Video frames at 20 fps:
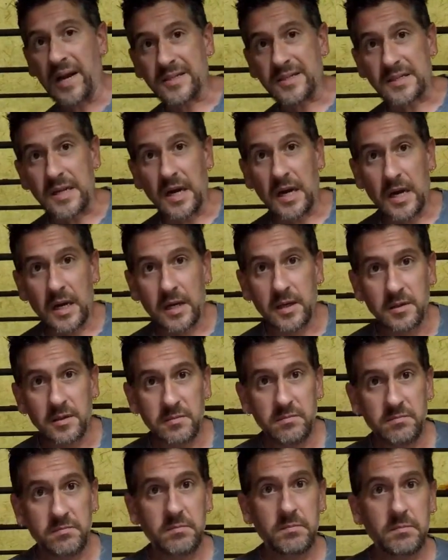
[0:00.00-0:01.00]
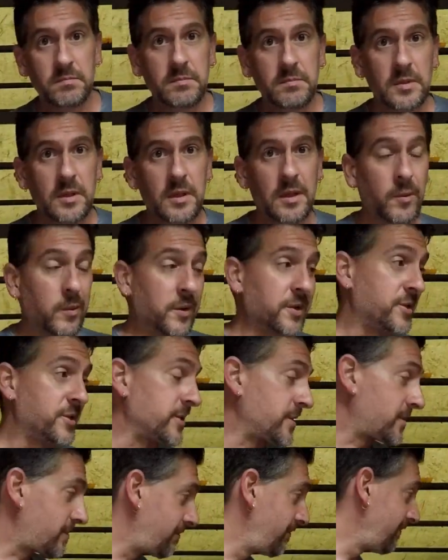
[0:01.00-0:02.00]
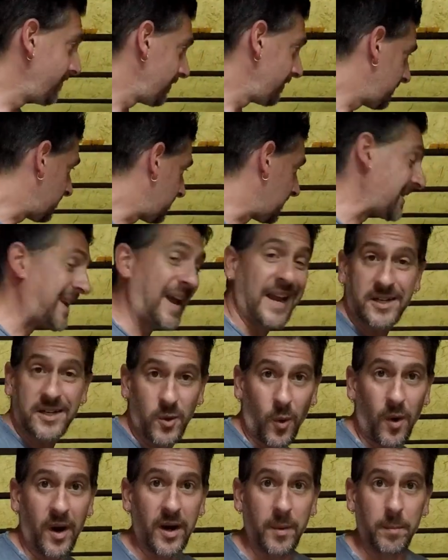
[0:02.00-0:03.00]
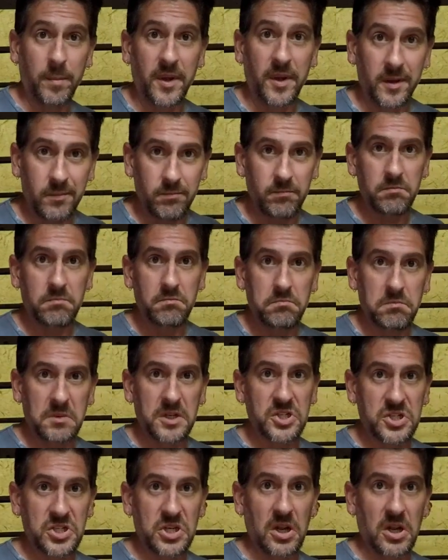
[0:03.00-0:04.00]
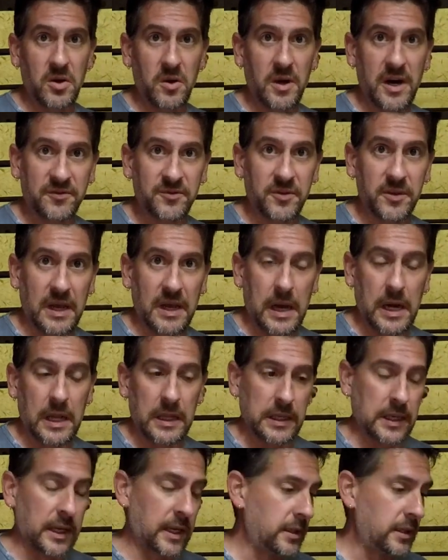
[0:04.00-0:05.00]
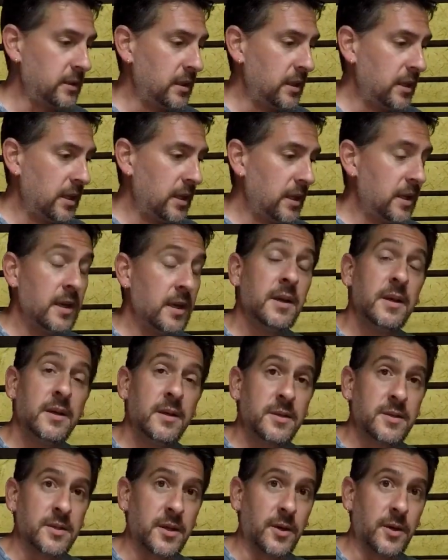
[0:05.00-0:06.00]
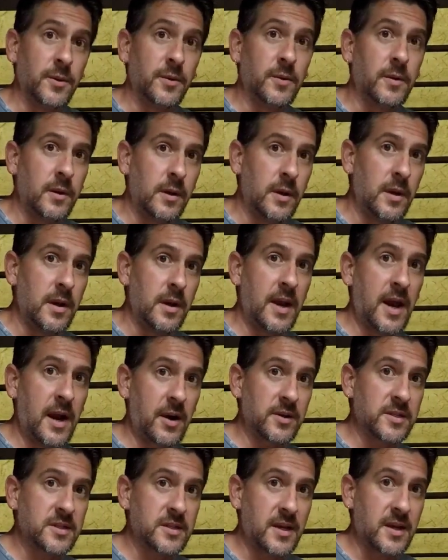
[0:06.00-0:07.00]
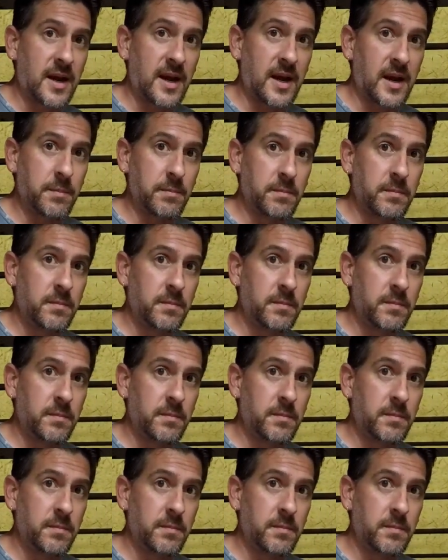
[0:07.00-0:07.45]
stock, which is Today's quite a bit been slow after the holiday. So now it's time